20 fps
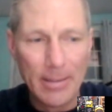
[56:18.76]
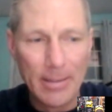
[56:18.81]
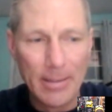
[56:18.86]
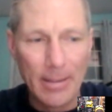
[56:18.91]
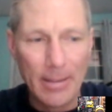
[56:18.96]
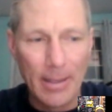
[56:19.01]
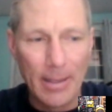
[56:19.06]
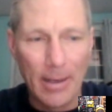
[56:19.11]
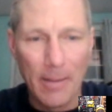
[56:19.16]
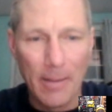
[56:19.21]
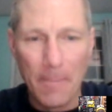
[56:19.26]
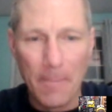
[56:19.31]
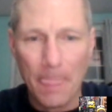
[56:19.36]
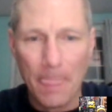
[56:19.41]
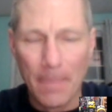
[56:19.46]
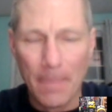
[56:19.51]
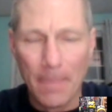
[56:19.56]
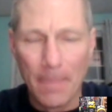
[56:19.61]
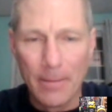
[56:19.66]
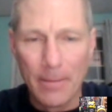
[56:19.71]
The
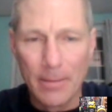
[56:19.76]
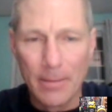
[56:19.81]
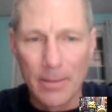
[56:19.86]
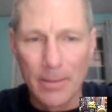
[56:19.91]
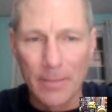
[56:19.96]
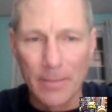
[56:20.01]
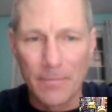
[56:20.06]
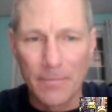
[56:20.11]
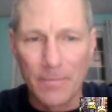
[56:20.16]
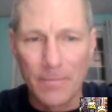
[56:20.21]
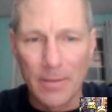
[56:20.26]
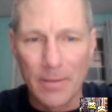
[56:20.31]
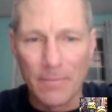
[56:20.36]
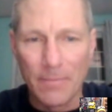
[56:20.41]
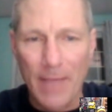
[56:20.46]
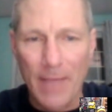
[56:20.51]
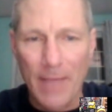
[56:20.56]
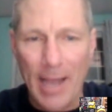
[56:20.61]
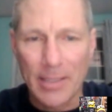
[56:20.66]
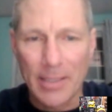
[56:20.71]

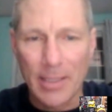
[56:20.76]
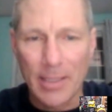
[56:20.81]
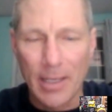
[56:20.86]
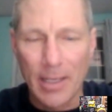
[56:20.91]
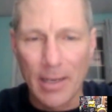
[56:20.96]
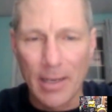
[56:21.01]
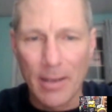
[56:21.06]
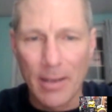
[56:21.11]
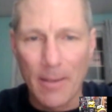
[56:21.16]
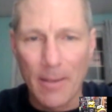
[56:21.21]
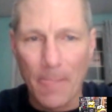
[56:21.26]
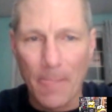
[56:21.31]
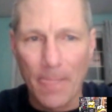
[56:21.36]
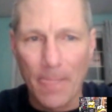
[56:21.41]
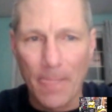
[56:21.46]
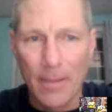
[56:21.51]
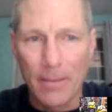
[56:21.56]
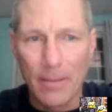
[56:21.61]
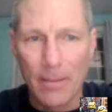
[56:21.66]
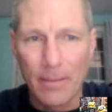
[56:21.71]
fact that
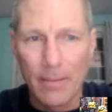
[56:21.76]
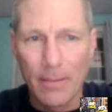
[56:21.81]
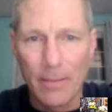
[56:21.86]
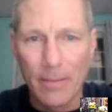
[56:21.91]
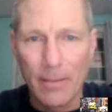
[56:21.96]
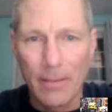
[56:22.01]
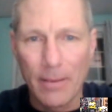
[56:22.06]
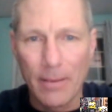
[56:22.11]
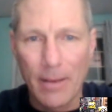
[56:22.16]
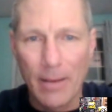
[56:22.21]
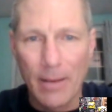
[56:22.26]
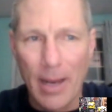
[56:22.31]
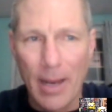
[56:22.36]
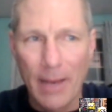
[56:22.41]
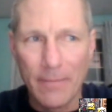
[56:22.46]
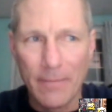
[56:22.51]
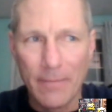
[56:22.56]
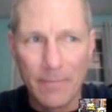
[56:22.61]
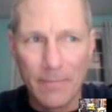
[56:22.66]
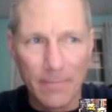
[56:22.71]

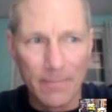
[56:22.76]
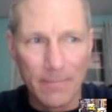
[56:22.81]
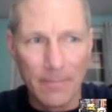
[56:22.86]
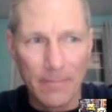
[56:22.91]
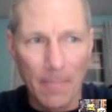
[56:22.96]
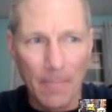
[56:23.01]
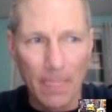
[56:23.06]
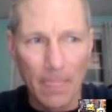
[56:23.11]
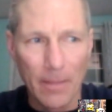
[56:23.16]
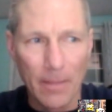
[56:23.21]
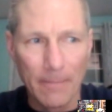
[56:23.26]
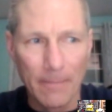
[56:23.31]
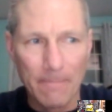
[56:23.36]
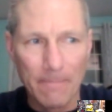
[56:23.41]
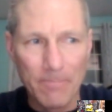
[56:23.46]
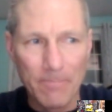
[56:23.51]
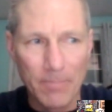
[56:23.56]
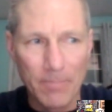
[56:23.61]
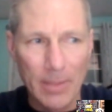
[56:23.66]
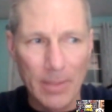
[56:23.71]
I've
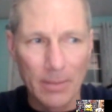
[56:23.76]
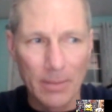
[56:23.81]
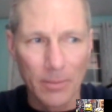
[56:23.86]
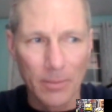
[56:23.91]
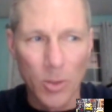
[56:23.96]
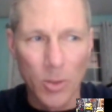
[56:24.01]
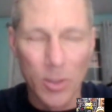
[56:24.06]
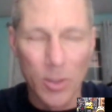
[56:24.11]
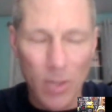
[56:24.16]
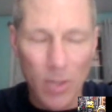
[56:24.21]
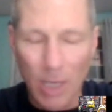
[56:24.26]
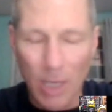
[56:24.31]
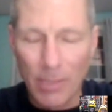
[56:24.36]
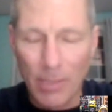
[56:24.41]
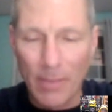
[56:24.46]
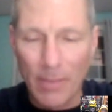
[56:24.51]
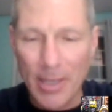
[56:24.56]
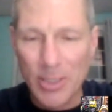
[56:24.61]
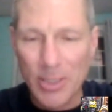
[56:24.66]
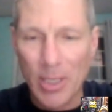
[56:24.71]
learned a lot
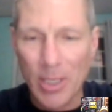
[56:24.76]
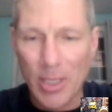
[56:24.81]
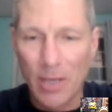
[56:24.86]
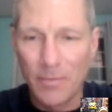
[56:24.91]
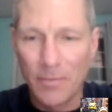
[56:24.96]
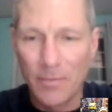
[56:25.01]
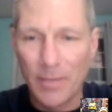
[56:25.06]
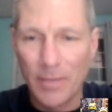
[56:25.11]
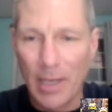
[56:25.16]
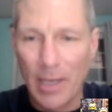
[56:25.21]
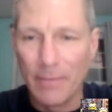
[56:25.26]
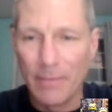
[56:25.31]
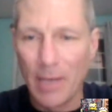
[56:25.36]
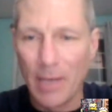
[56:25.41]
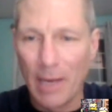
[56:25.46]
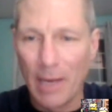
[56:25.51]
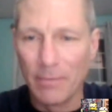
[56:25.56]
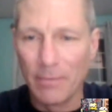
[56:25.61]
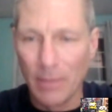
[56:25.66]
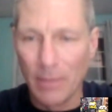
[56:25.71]
about myself,
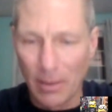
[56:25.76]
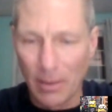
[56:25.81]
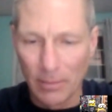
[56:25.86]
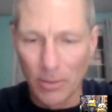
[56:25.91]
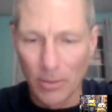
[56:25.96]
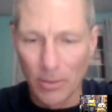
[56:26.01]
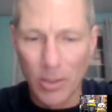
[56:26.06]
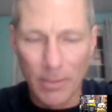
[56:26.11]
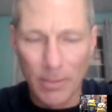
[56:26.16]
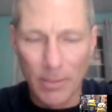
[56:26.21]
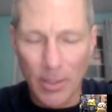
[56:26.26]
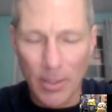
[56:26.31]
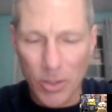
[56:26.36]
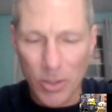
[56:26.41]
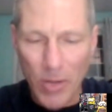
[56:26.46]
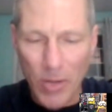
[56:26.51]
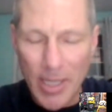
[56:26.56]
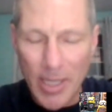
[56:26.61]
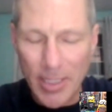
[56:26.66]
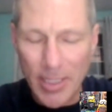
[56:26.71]
I've learned about
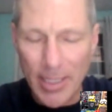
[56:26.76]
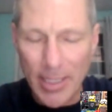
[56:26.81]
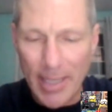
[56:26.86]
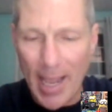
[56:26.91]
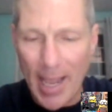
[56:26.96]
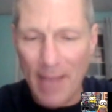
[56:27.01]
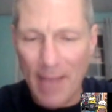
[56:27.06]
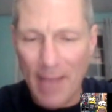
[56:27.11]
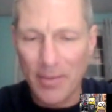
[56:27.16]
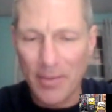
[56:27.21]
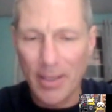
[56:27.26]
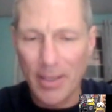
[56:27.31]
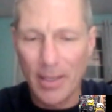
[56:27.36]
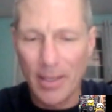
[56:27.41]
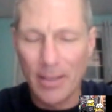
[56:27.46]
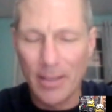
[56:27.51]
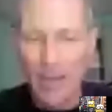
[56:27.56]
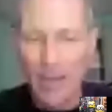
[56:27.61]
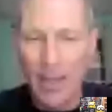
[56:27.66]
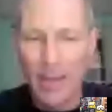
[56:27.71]
Tracey and Kathy,
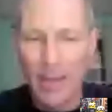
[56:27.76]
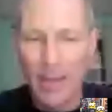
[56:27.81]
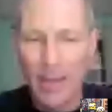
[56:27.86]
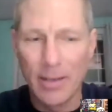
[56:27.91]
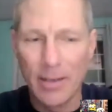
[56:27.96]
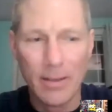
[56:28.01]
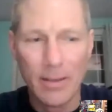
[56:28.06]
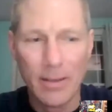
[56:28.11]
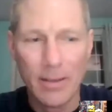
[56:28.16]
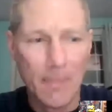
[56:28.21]
and